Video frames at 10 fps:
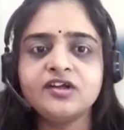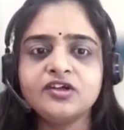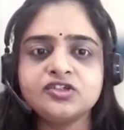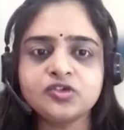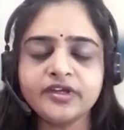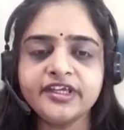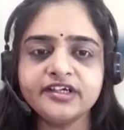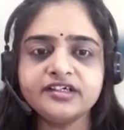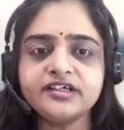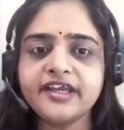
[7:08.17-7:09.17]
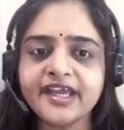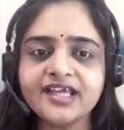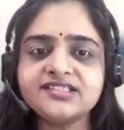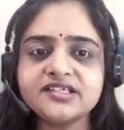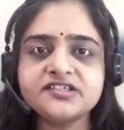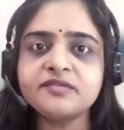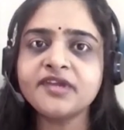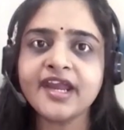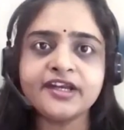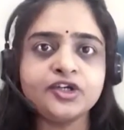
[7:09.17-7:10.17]
So here AI system
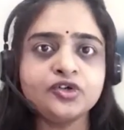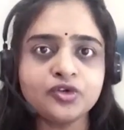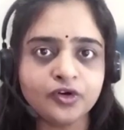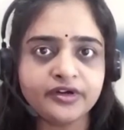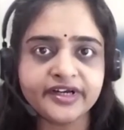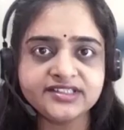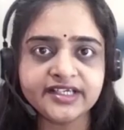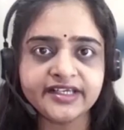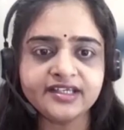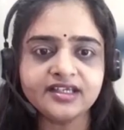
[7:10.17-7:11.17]
can do good reasoning,